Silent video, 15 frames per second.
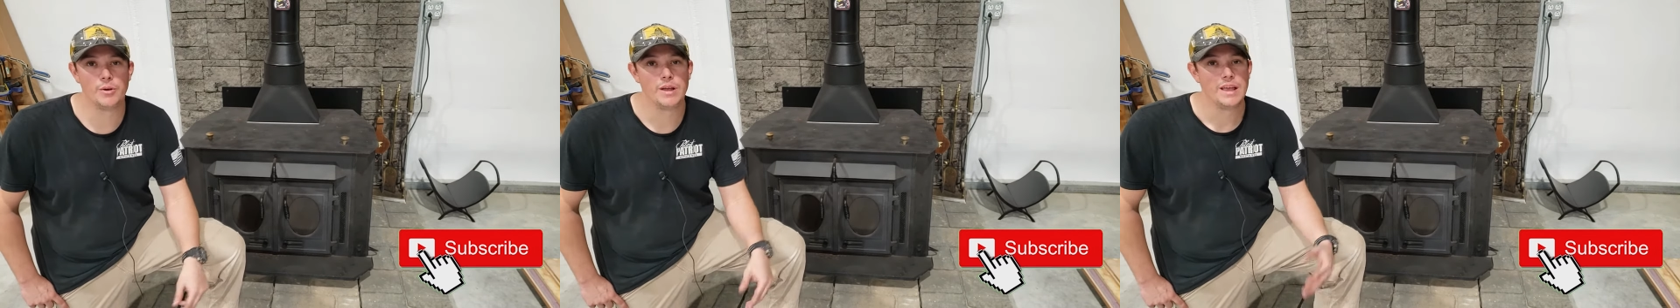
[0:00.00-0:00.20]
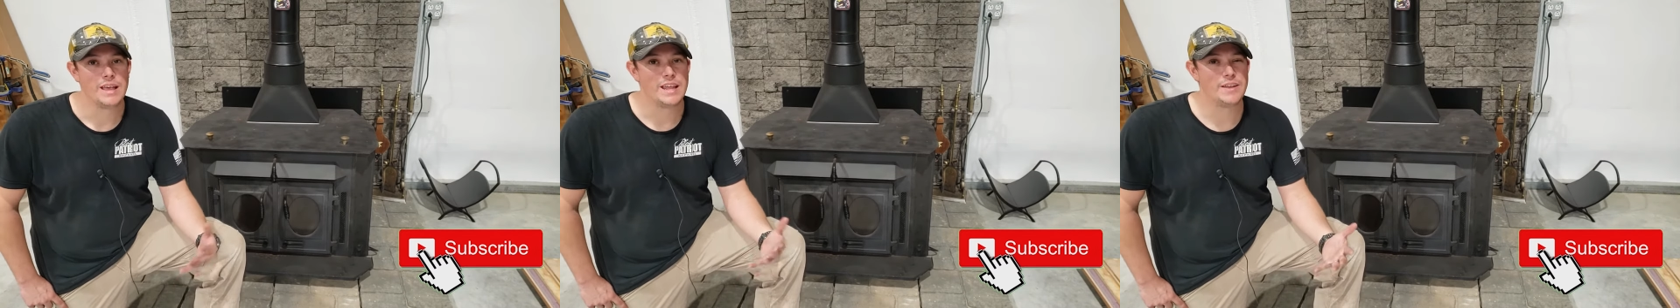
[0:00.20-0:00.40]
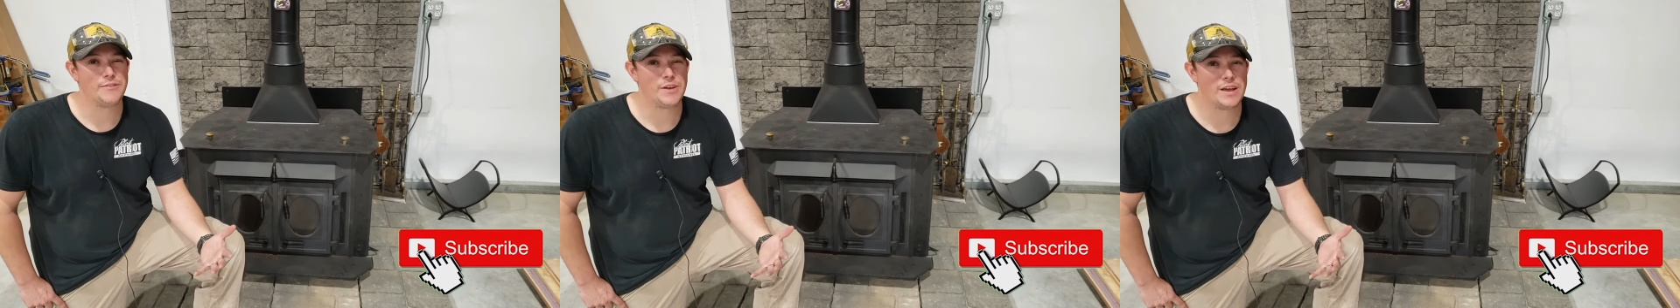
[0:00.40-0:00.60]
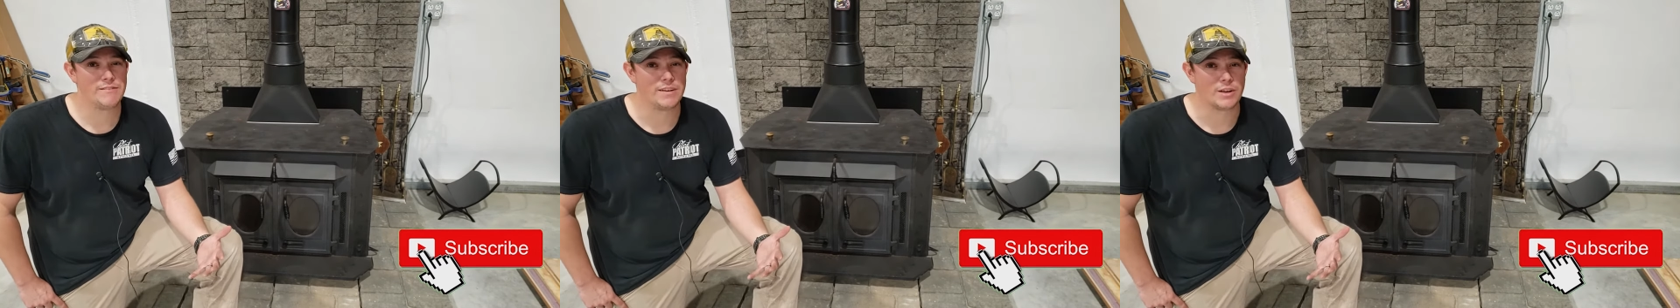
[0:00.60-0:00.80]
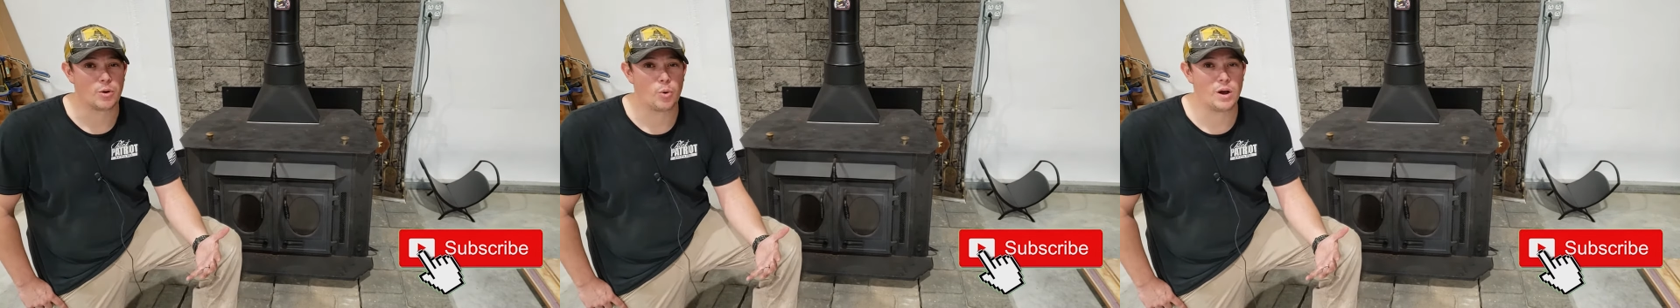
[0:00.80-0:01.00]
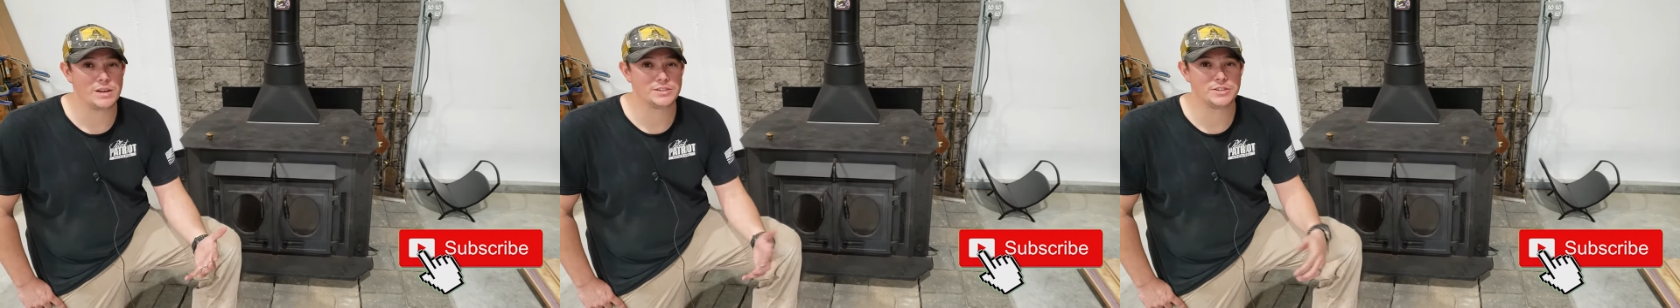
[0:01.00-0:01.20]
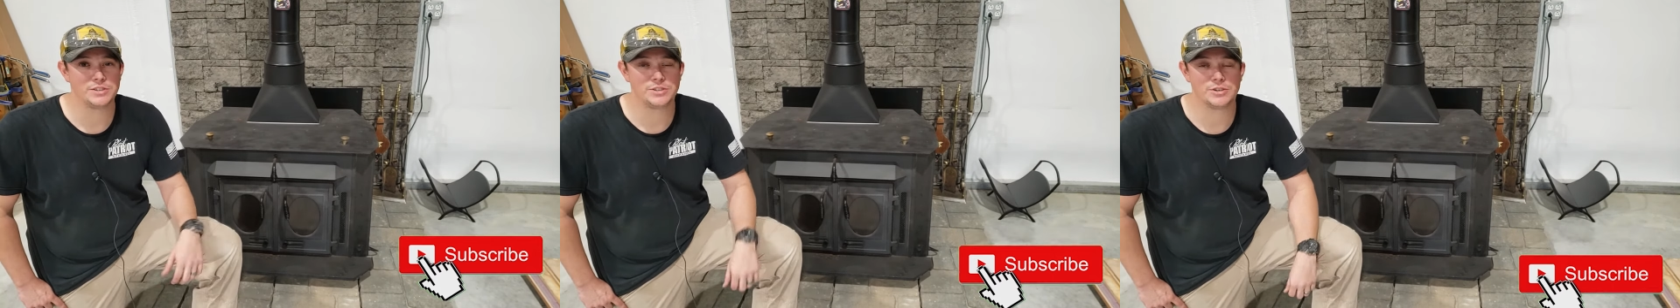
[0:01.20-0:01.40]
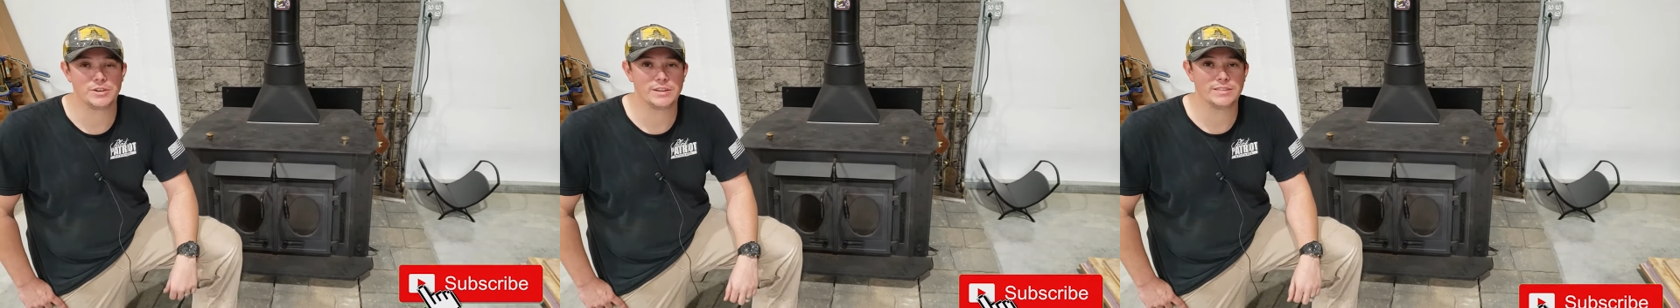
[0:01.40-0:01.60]
And if you have any
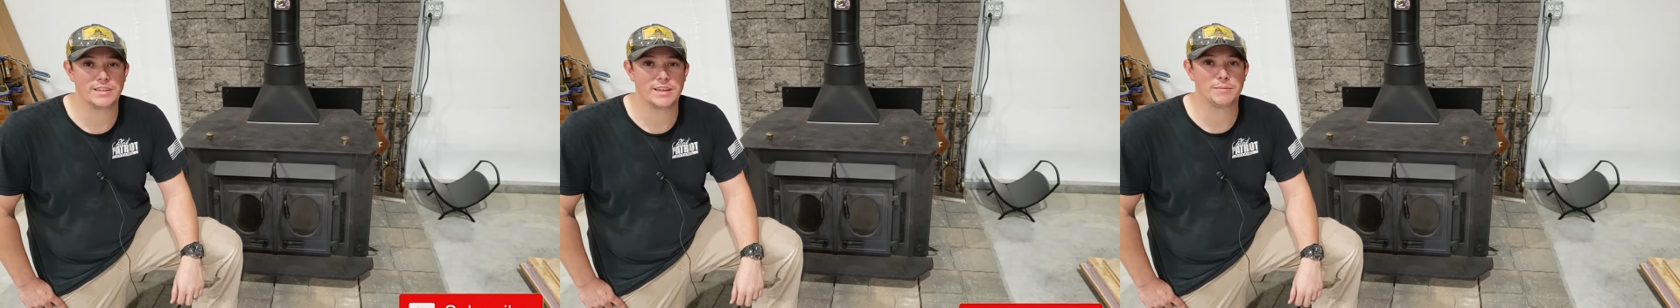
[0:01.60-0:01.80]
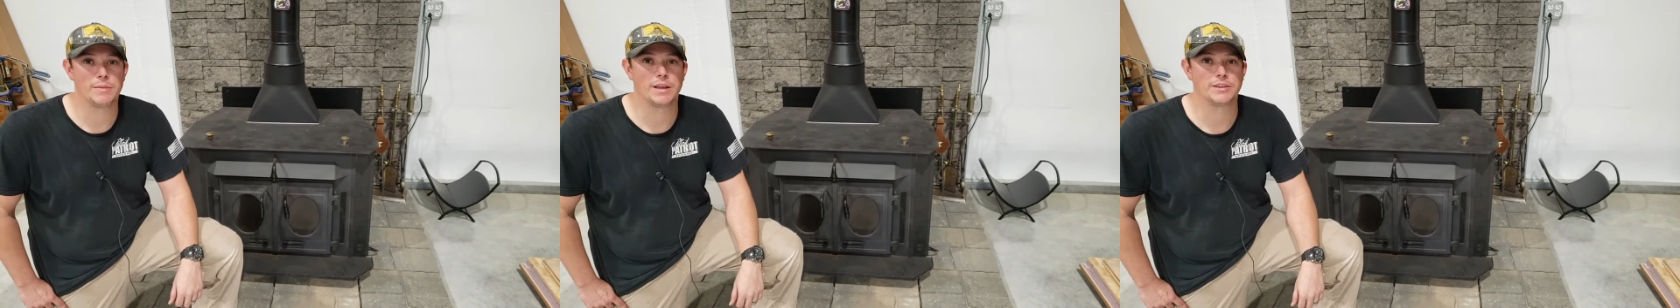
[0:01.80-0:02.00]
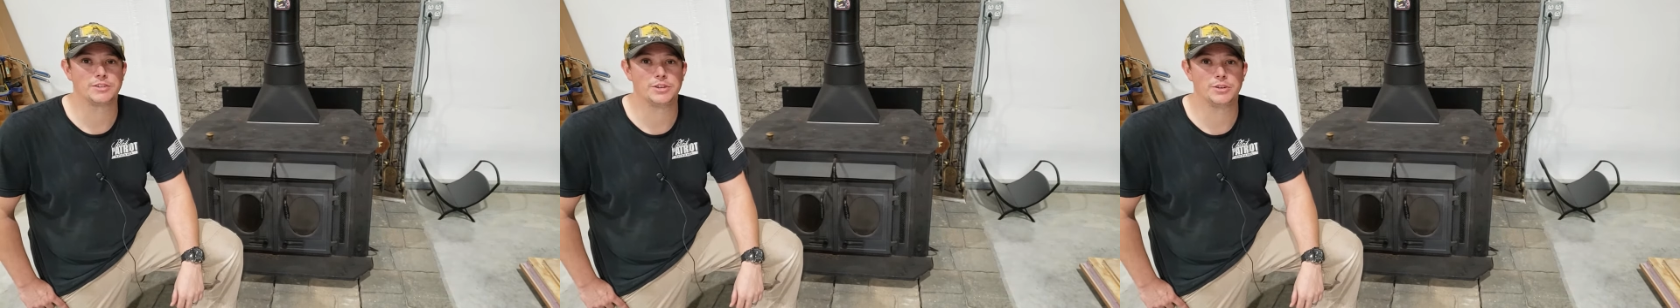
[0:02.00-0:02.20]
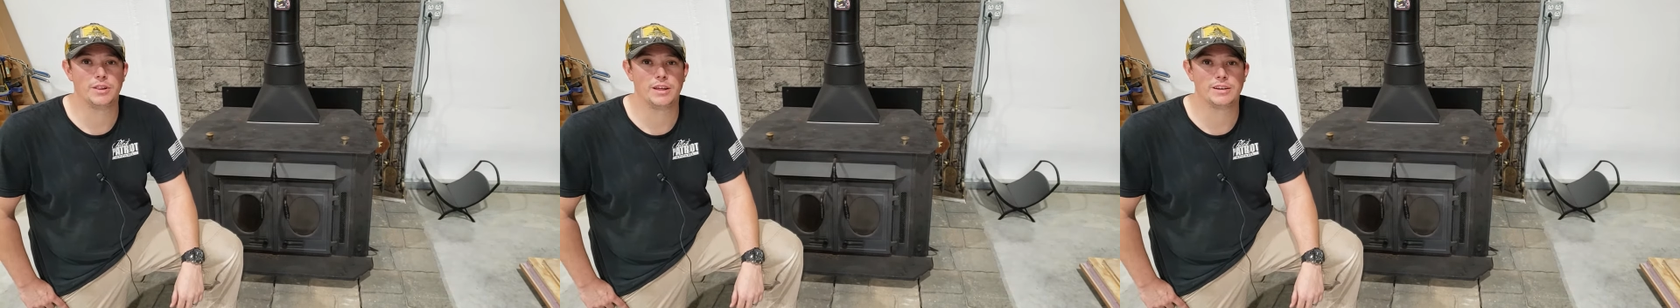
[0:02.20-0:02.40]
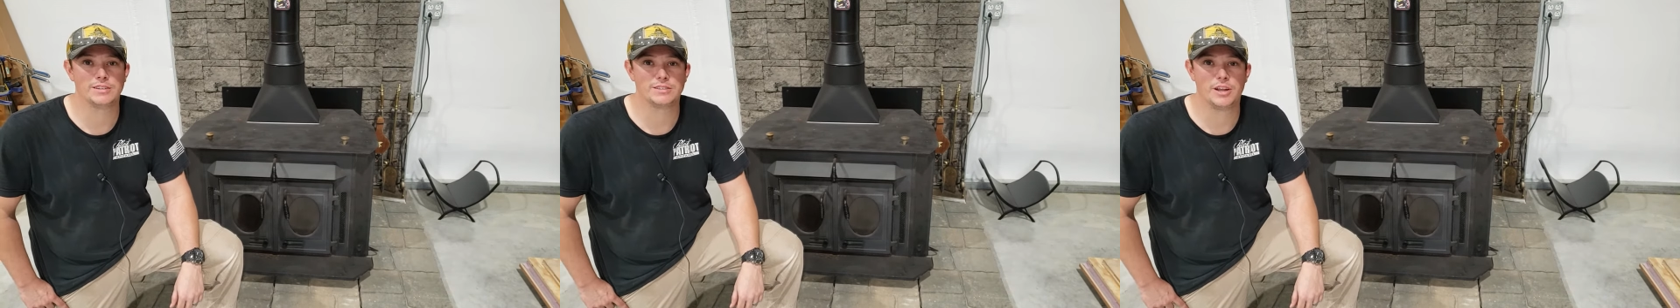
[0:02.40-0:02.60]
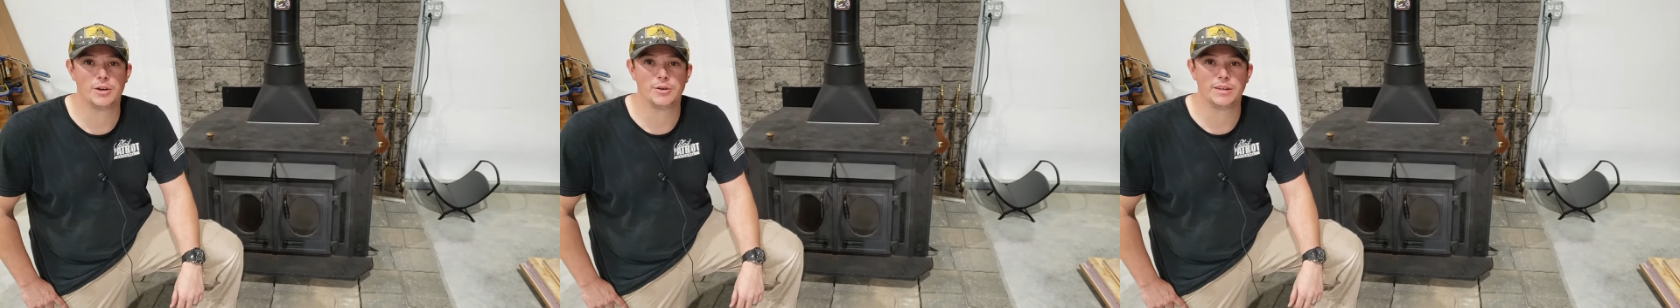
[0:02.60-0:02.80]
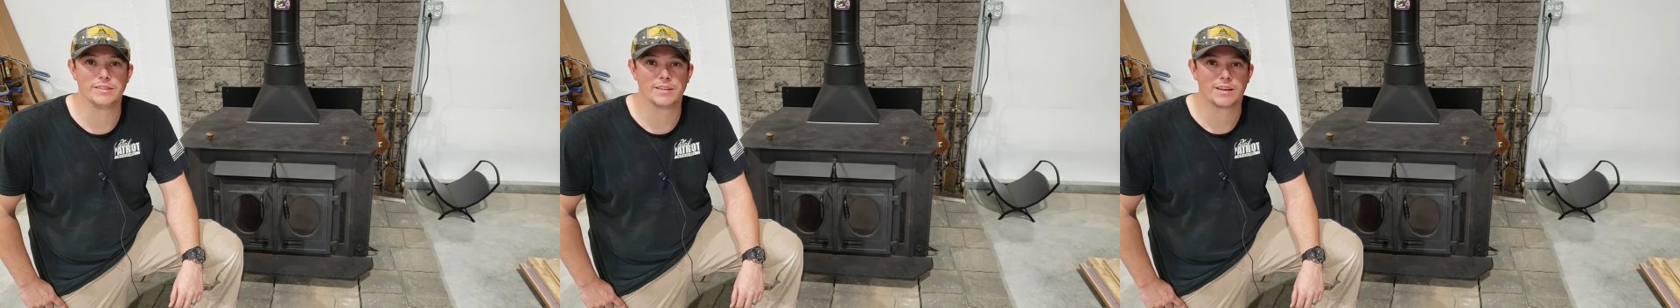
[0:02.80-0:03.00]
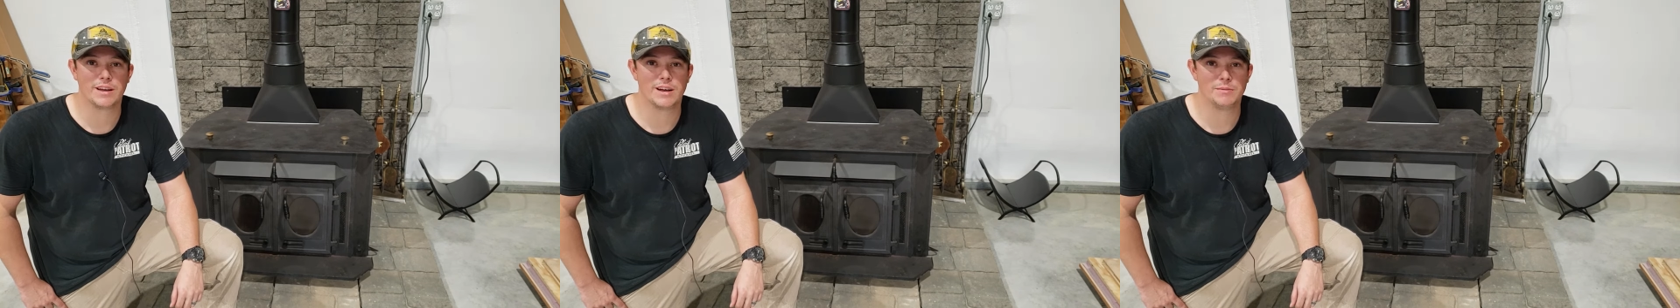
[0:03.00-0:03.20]
questions or anything, make sure you let us know in
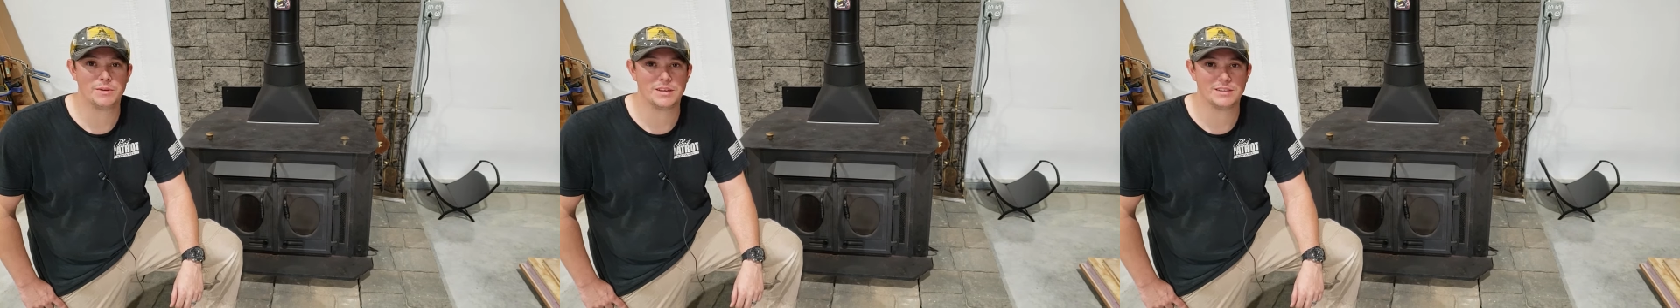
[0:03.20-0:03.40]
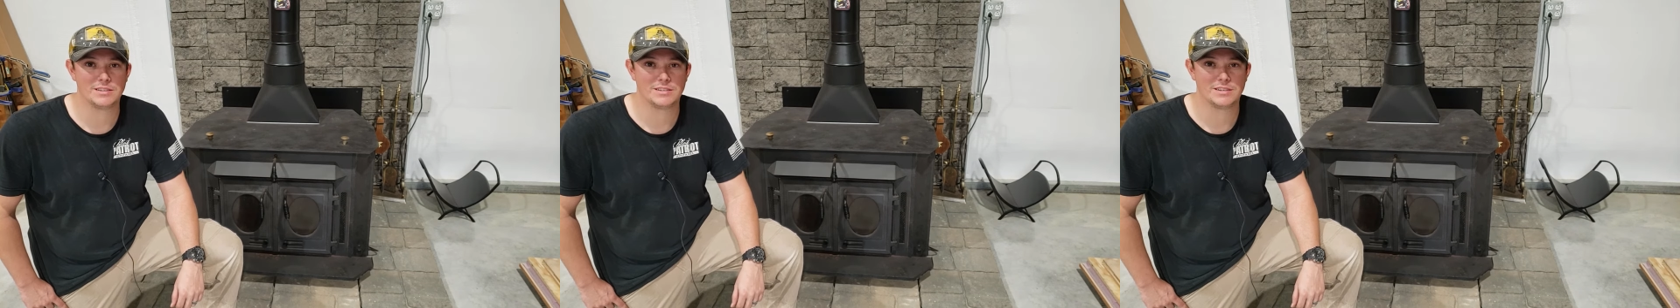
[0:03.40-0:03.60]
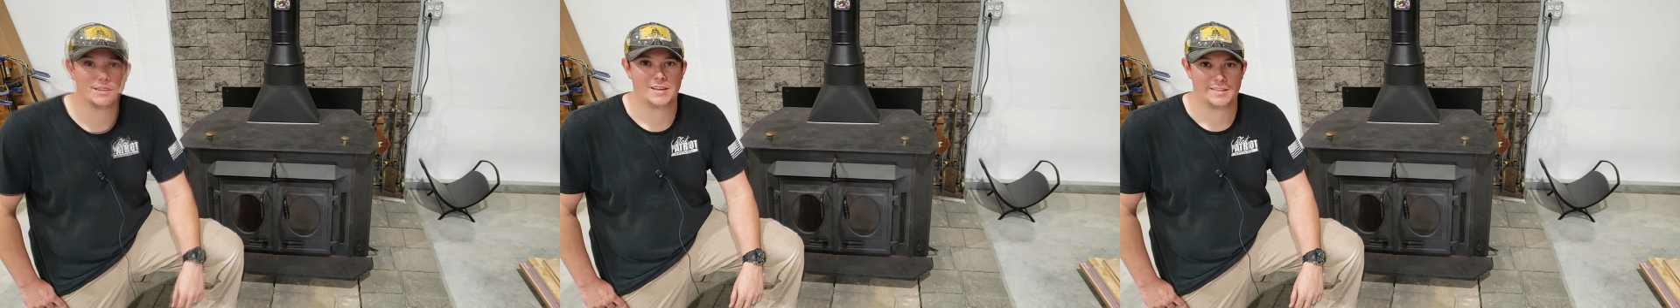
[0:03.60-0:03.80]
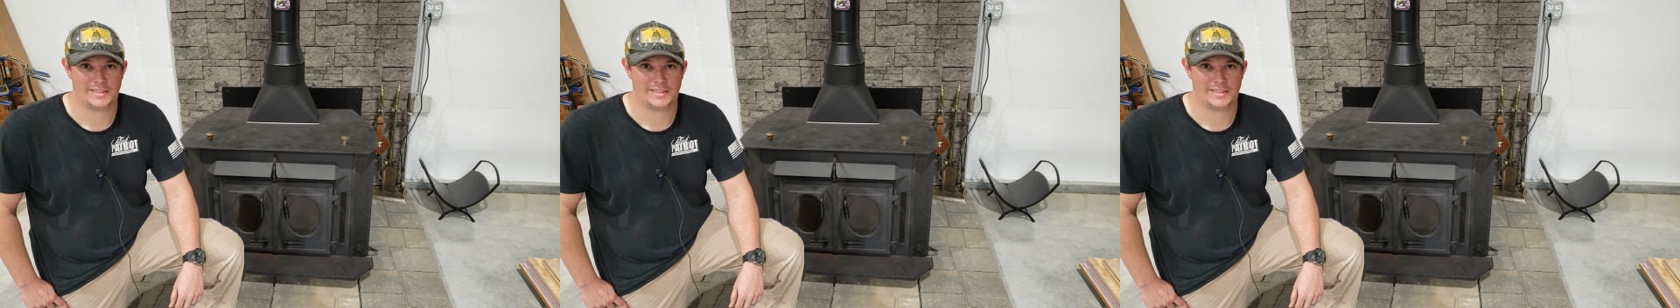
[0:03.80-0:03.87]
the comments.